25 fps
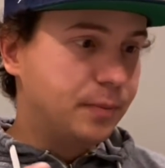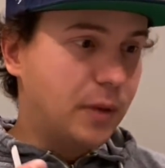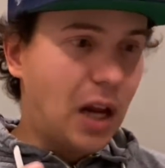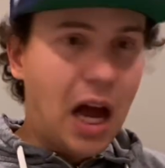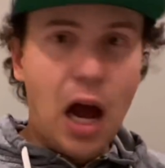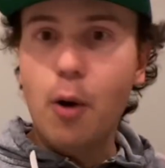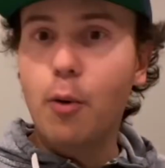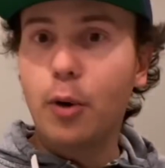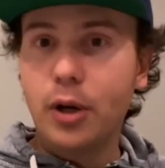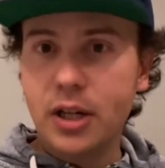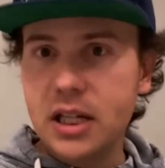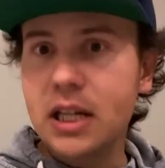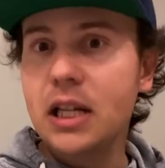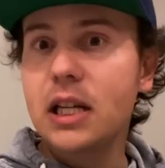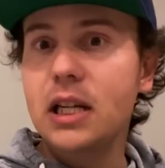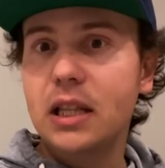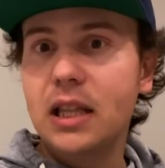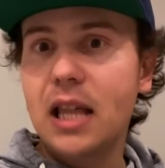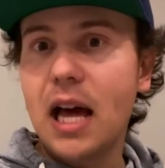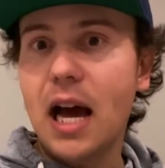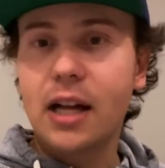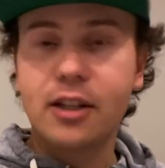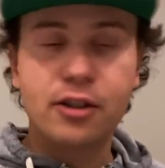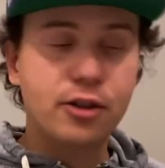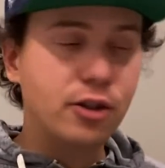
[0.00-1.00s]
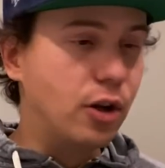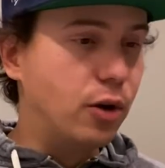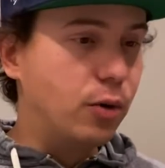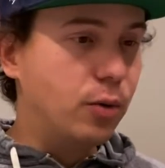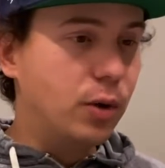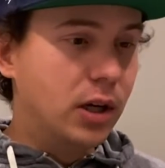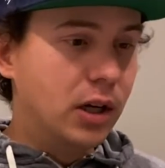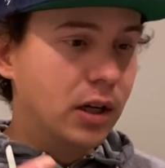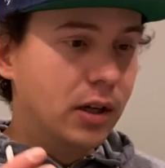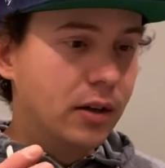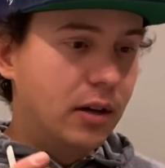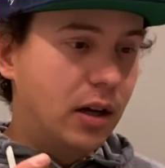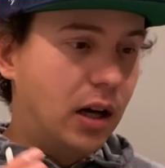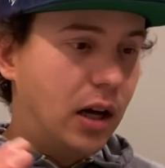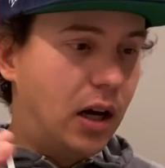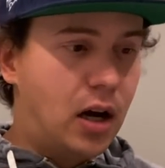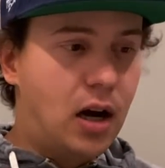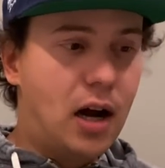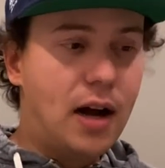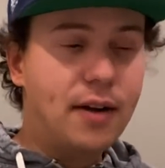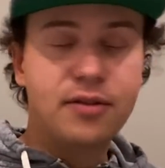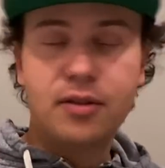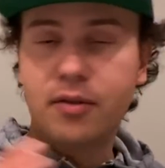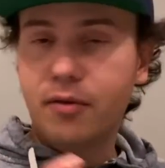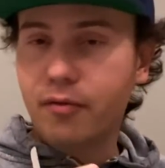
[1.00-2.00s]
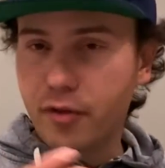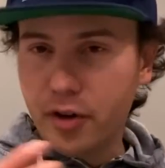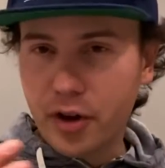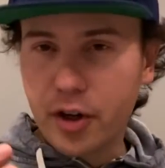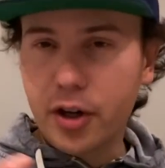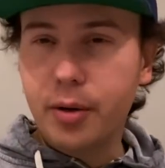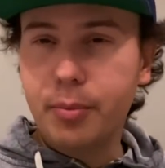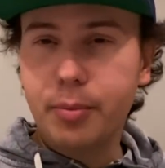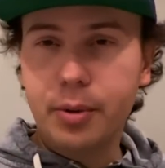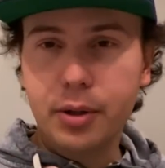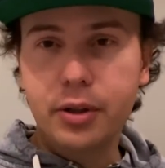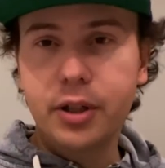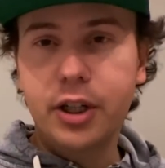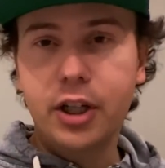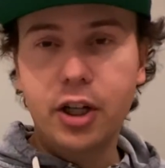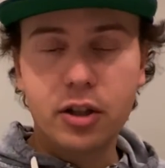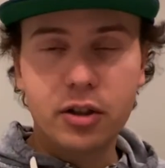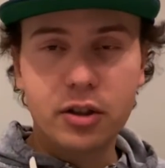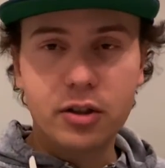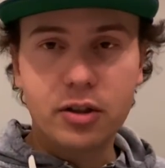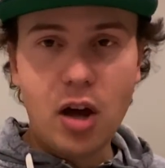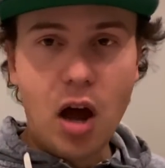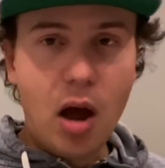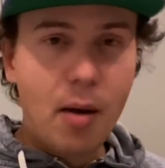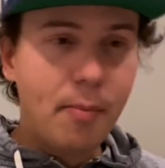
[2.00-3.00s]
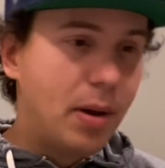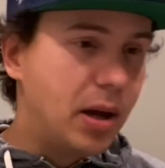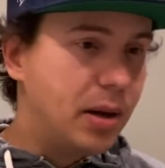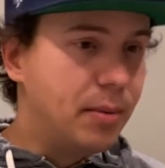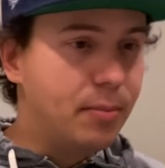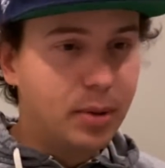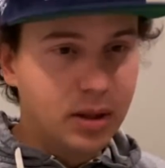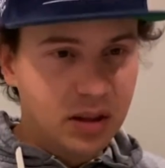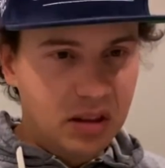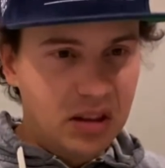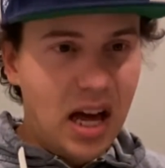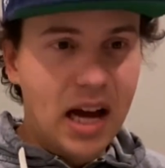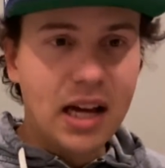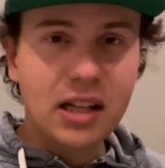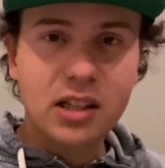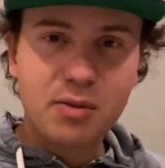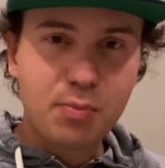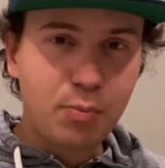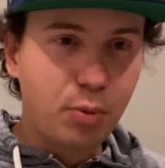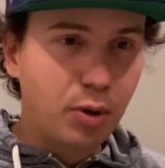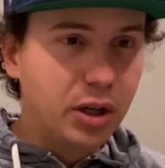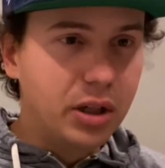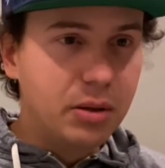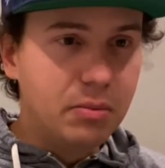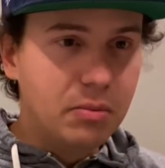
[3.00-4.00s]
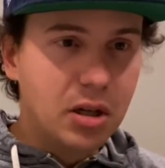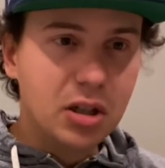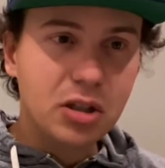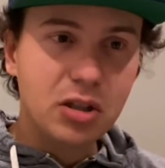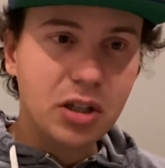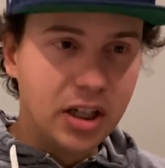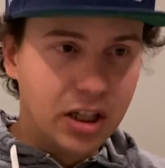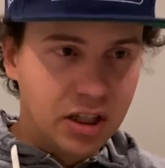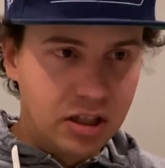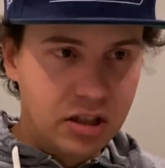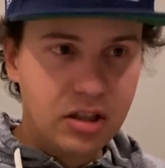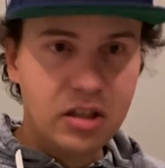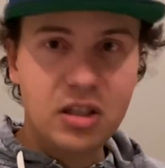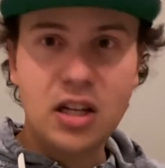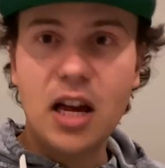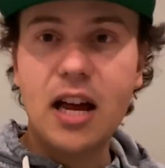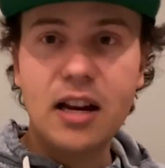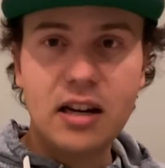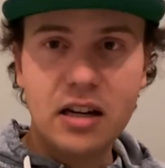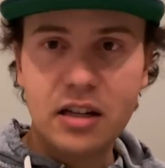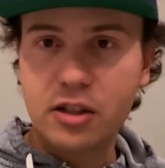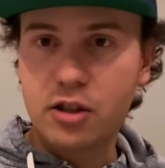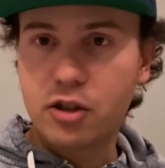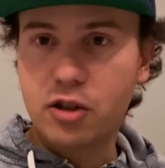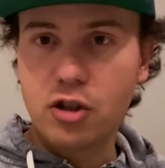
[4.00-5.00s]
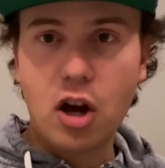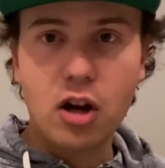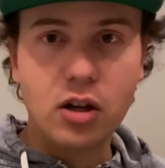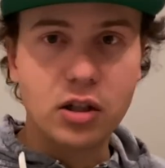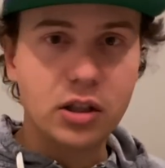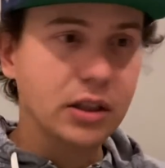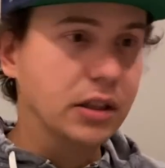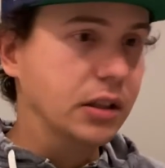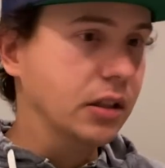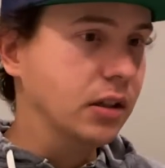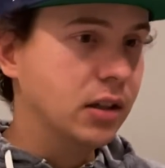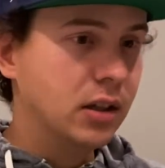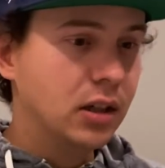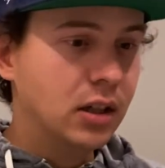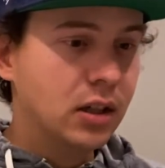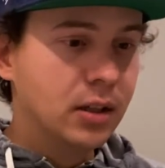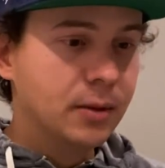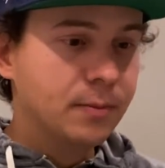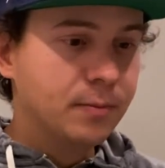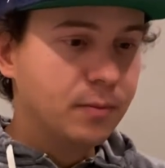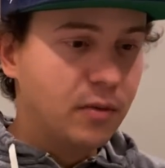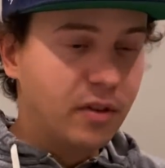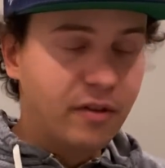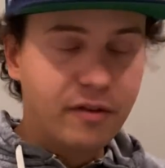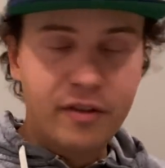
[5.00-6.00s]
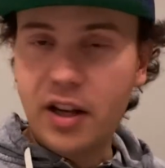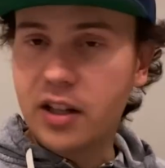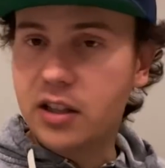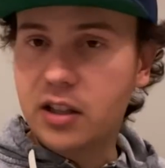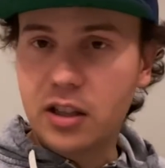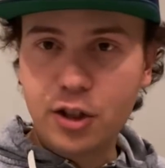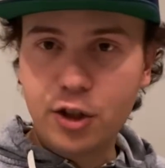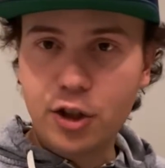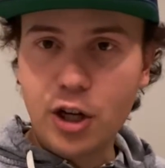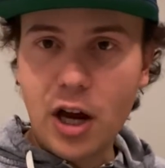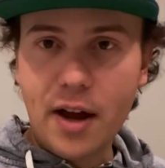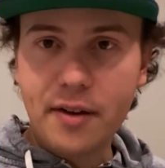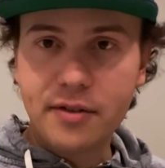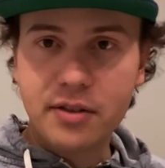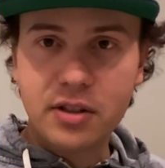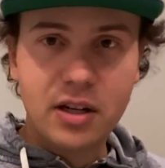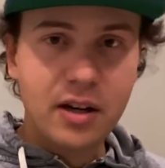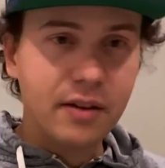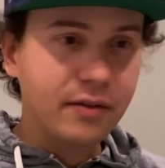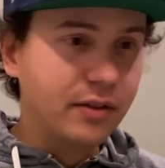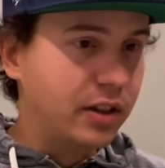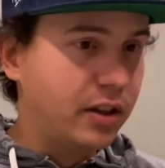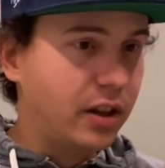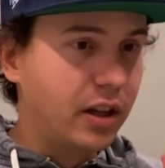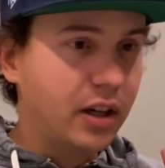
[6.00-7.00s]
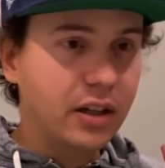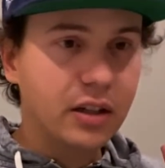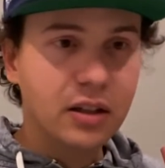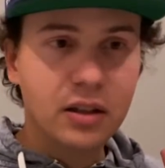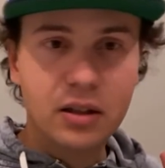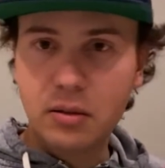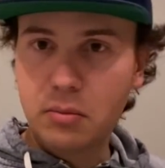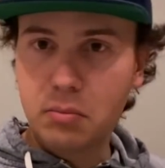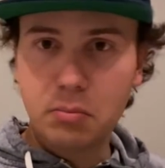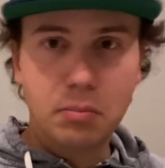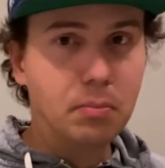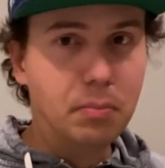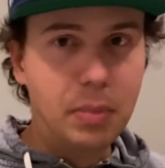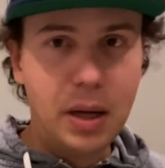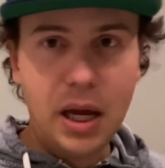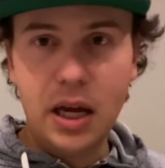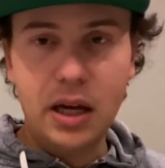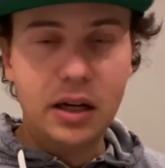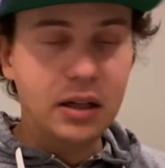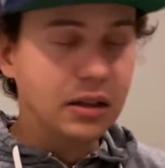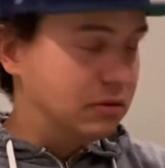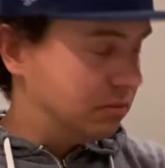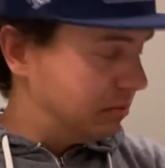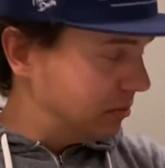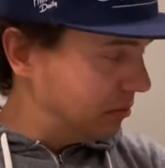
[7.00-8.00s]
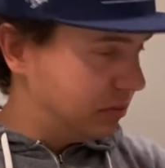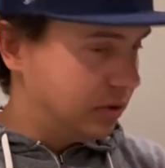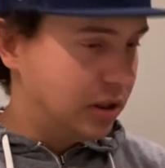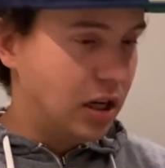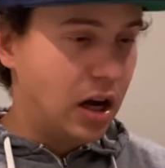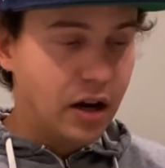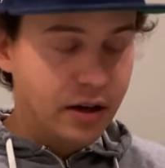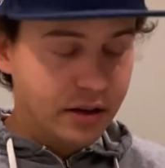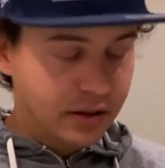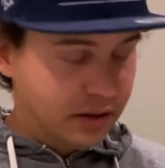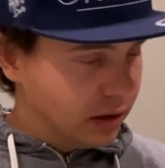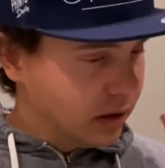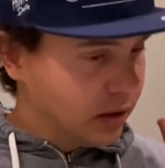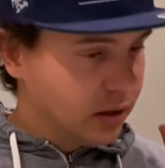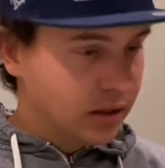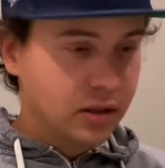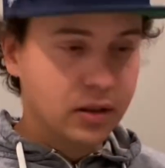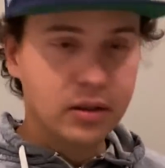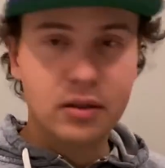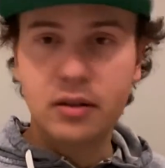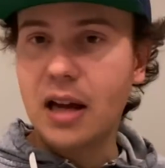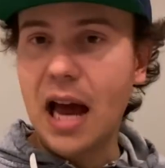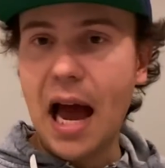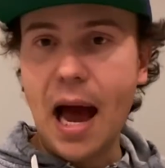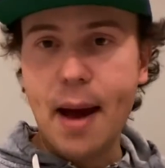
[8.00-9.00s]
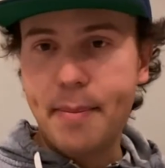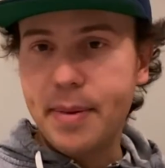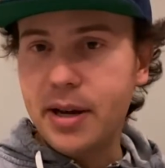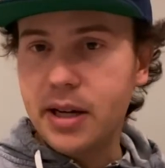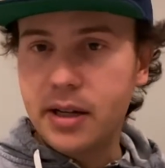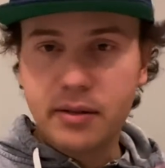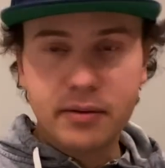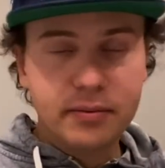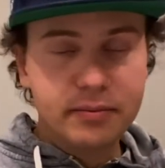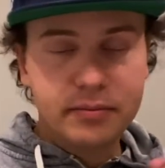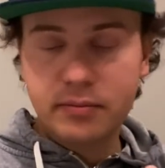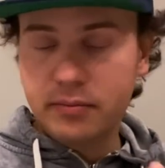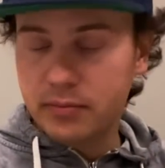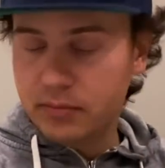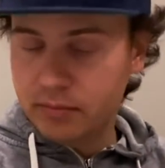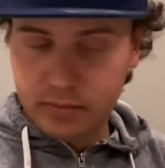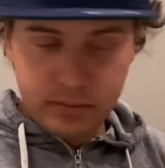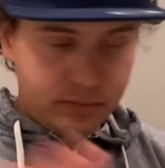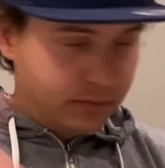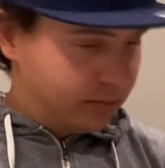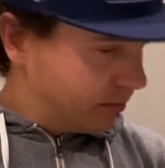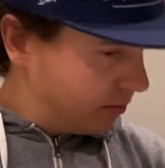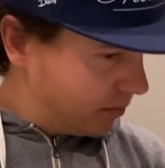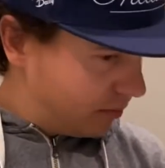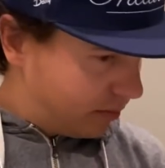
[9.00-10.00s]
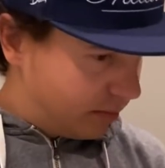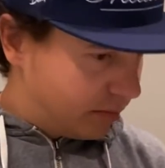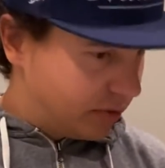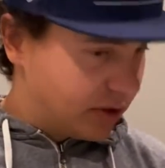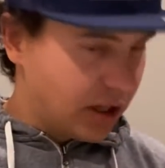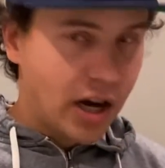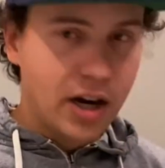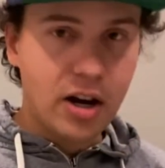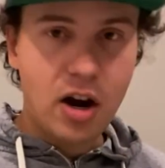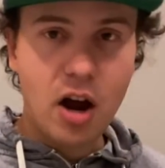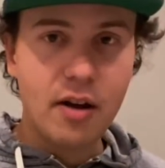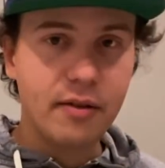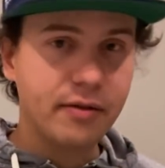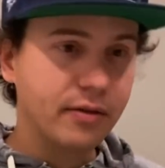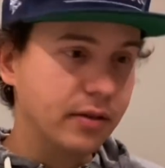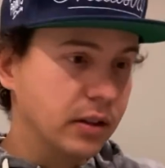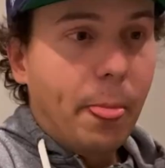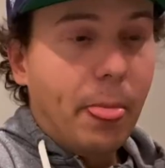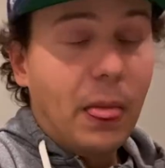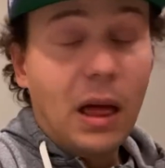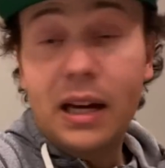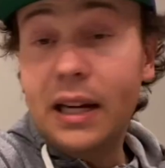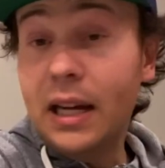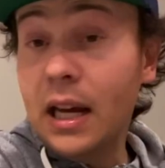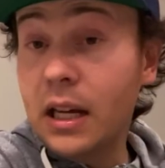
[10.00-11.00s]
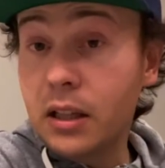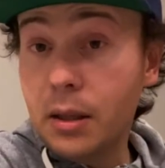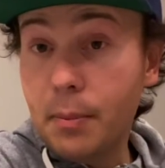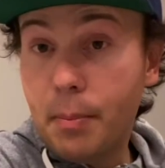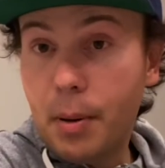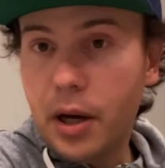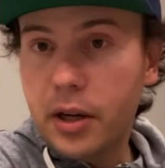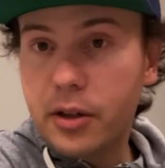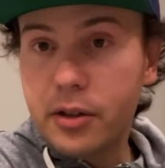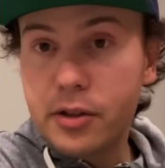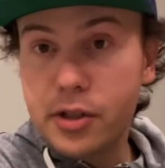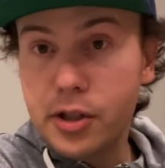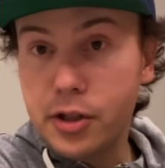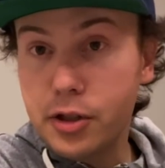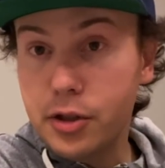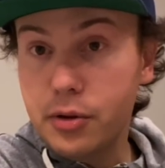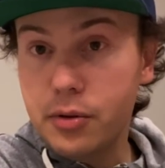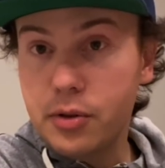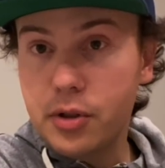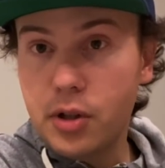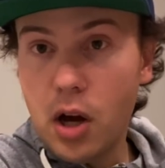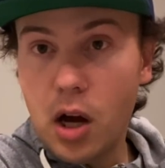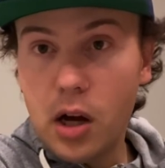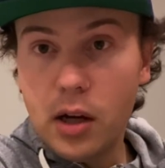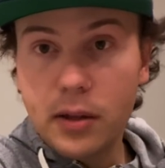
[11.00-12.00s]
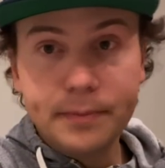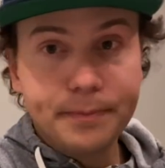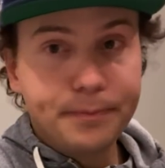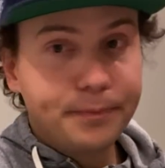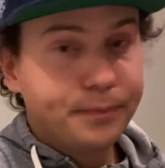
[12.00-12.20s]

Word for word: I would need that. So I'll have some variability on the top end, but that's pretty much like set and solid. Ventus shafts and everything, ping, done, happy, sign off again, the putters, as you saw,